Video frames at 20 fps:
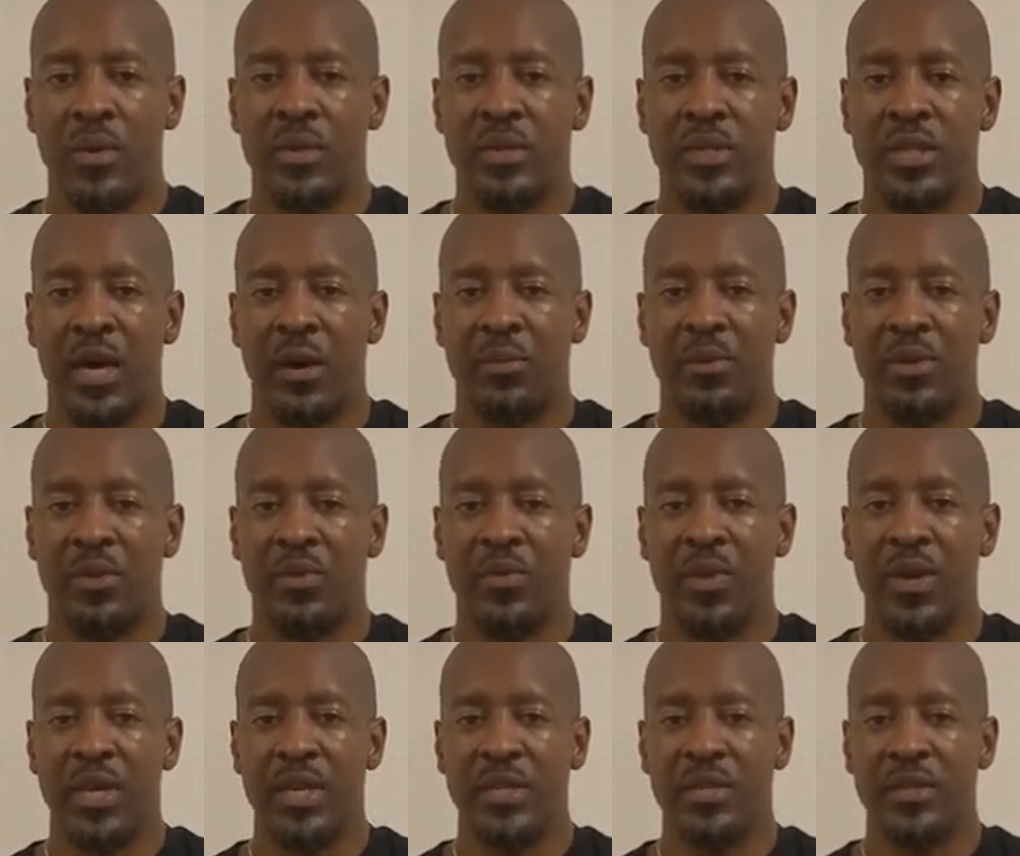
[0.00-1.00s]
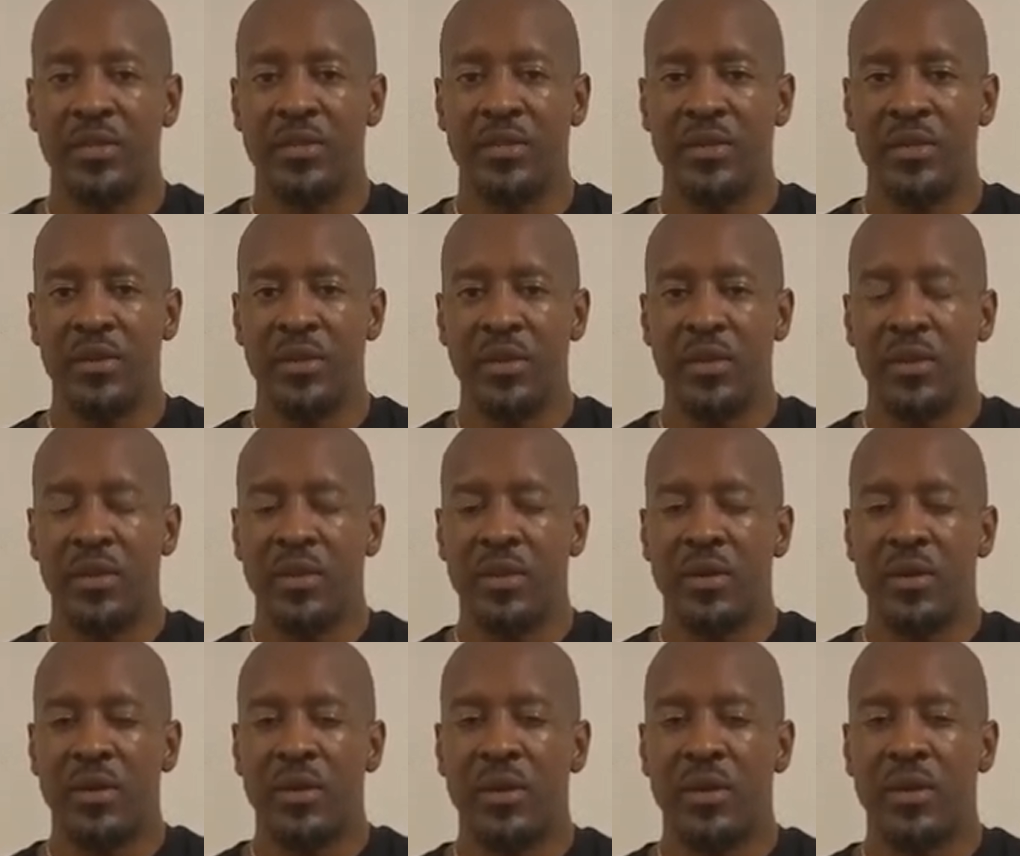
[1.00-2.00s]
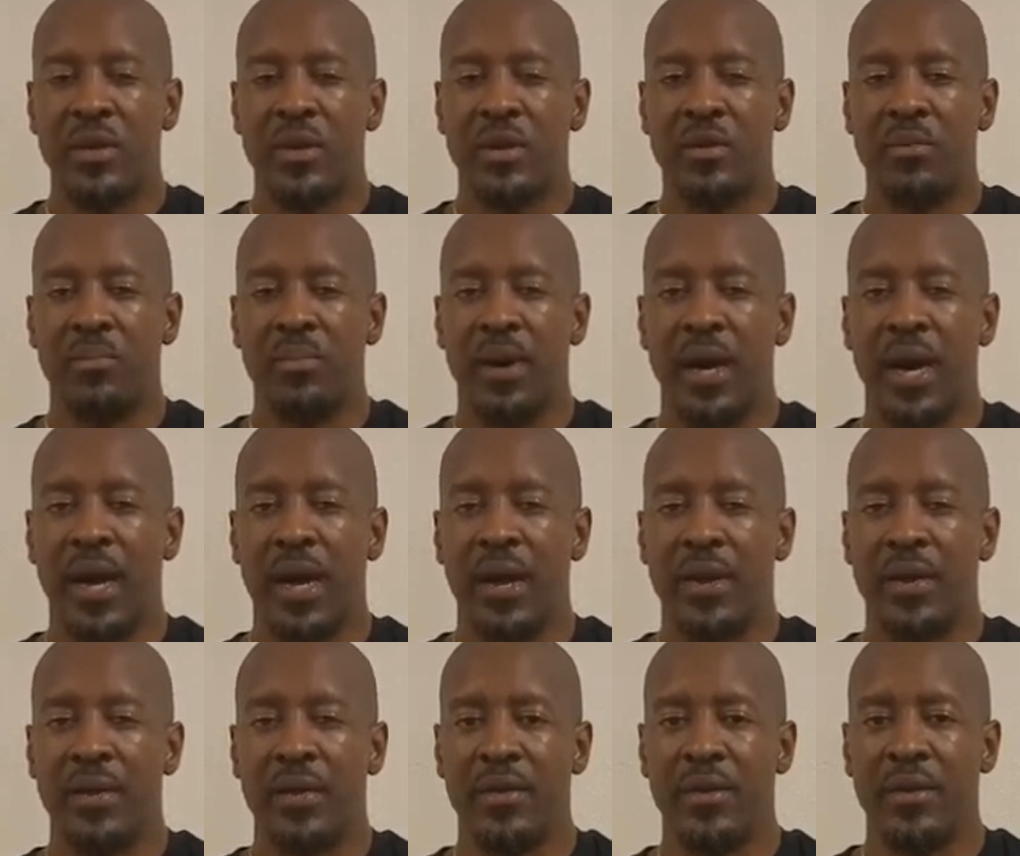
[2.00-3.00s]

chop with the wrist, come back,